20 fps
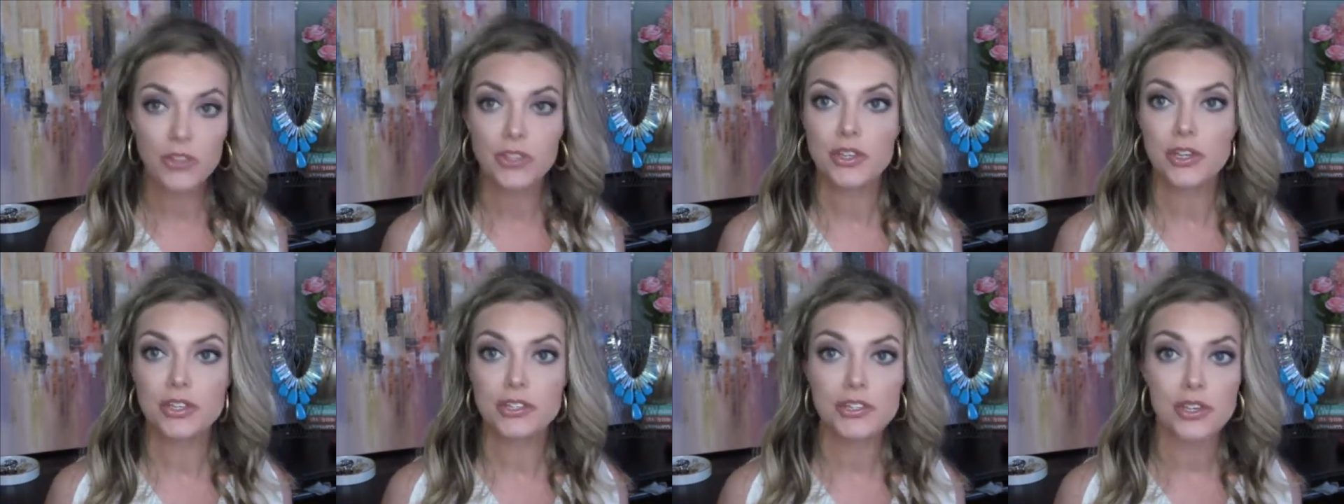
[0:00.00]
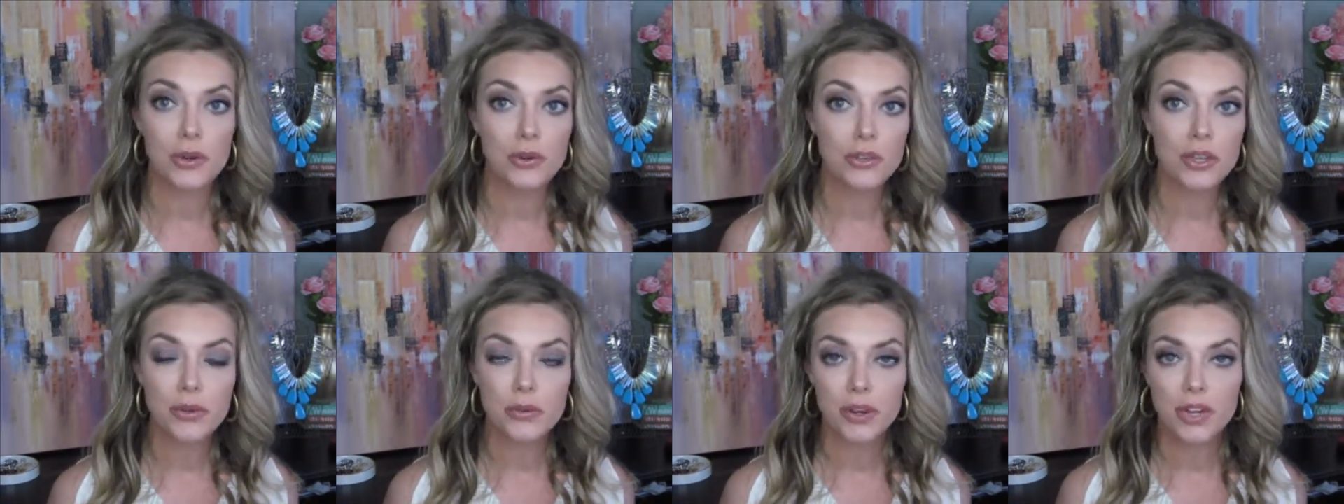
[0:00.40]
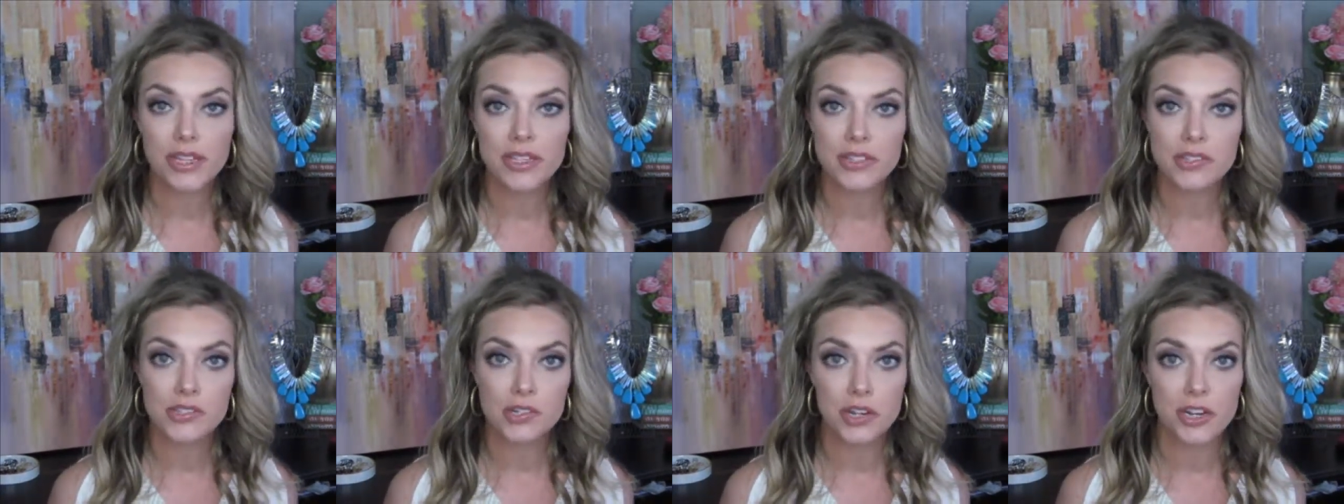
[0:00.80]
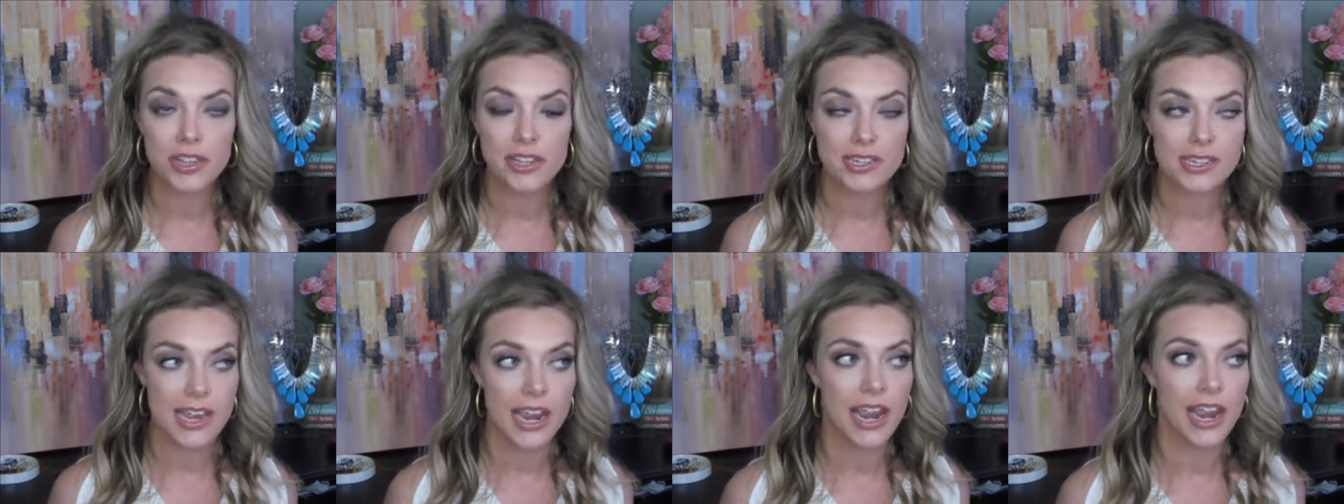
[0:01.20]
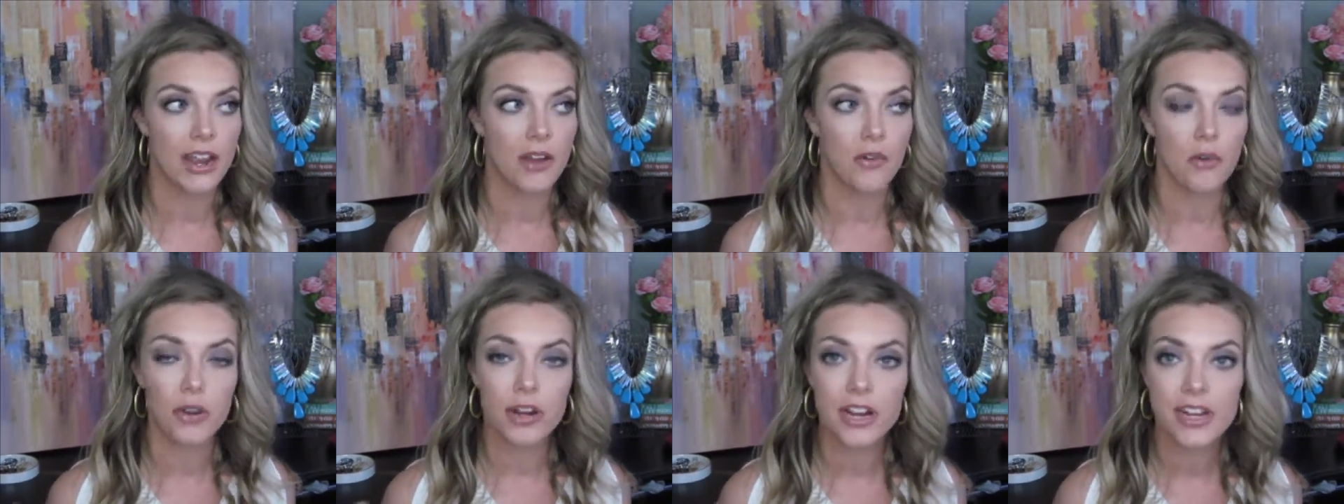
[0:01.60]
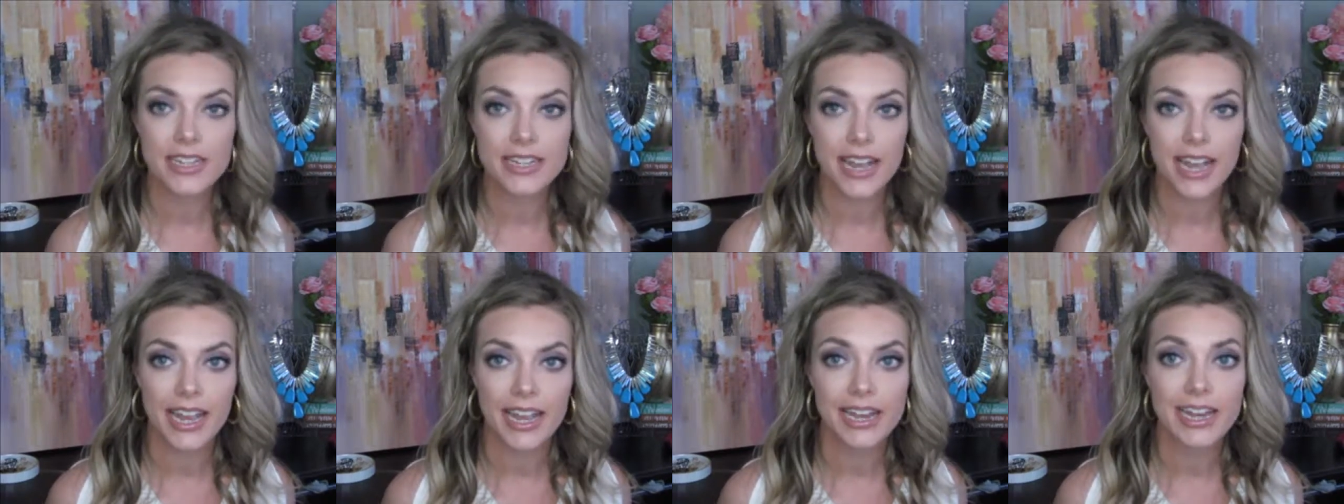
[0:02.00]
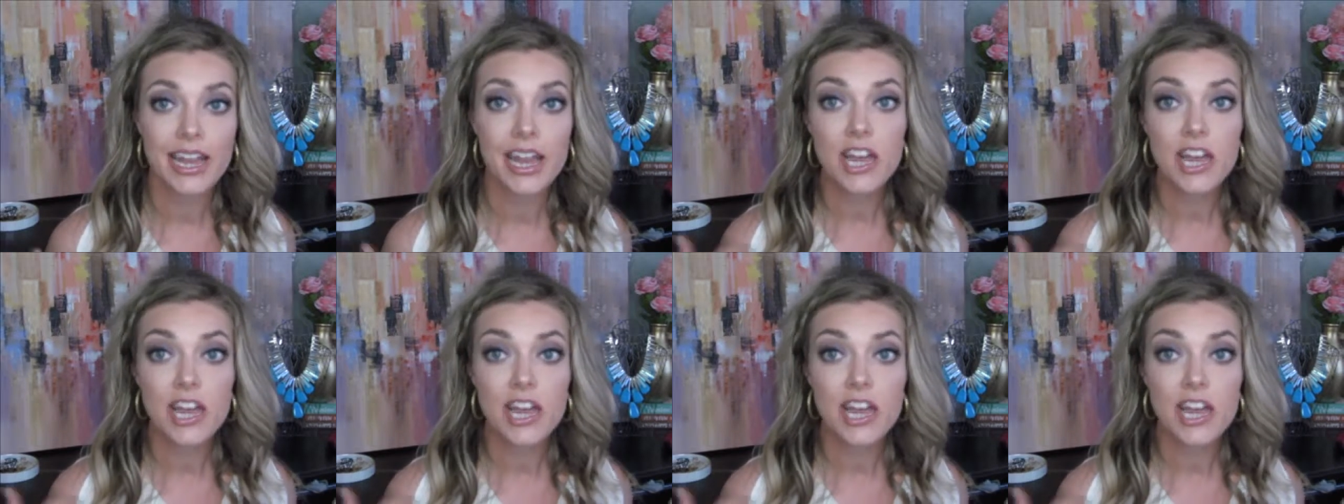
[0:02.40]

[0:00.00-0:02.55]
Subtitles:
You could totally wear this during the day or at night,